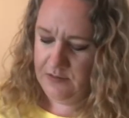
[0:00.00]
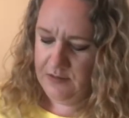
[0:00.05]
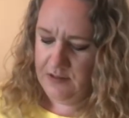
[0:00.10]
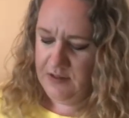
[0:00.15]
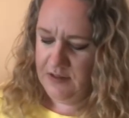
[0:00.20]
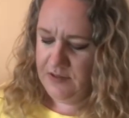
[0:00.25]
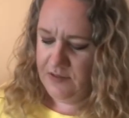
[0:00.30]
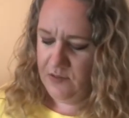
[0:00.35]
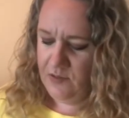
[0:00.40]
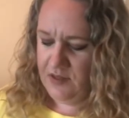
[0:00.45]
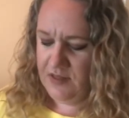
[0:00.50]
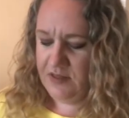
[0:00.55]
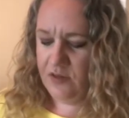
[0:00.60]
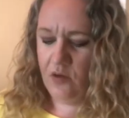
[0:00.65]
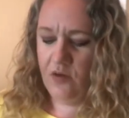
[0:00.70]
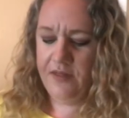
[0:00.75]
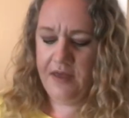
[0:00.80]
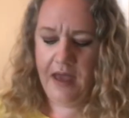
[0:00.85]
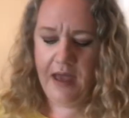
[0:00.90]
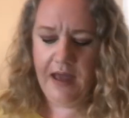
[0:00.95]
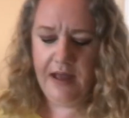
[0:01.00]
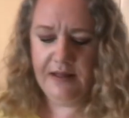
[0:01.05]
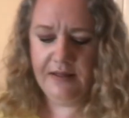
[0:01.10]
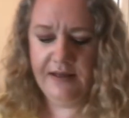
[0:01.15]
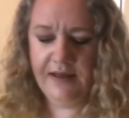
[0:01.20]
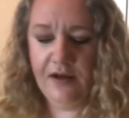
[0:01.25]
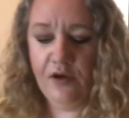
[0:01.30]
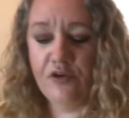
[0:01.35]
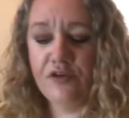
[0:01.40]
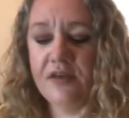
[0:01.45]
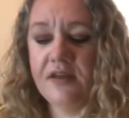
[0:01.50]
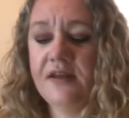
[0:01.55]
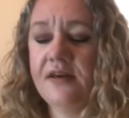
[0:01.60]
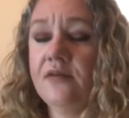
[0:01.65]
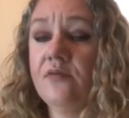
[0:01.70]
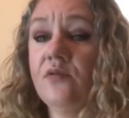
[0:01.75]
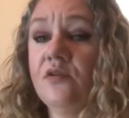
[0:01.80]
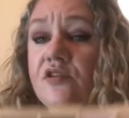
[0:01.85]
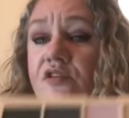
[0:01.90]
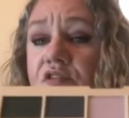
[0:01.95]
So it's got the highlighters in it,
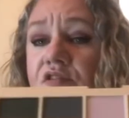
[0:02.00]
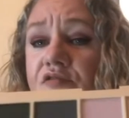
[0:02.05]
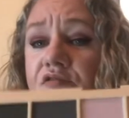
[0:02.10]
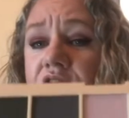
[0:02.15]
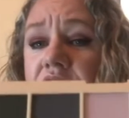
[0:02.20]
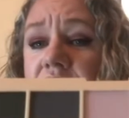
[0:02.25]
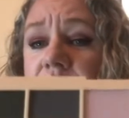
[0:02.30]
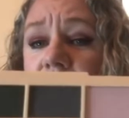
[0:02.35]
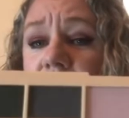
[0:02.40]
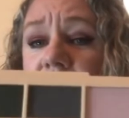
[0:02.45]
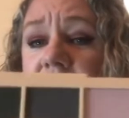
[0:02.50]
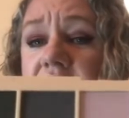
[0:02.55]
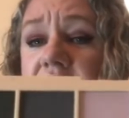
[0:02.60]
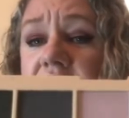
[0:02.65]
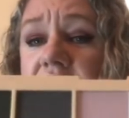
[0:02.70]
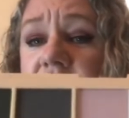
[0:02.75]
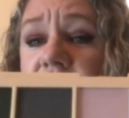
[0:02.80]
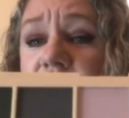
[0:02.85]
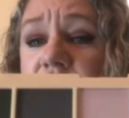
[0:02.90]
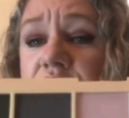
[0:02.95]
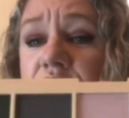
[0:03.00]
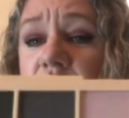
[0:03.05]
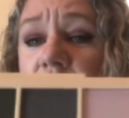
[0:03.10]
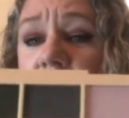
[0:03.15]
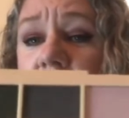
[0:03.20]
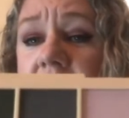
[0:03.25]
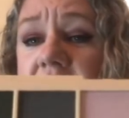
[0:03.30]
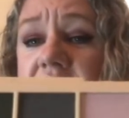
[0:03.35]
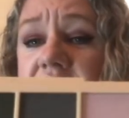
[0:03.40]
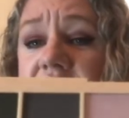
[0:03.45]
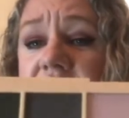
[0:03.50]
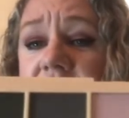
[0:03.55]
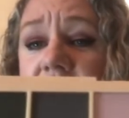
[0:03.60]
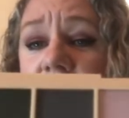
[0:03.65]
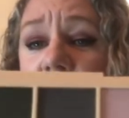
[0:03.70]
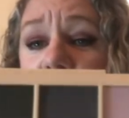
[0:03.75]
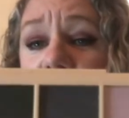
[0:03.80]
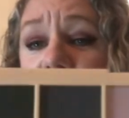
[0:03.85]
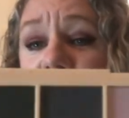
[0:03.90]
which is really pretty. So they've got the mattes down one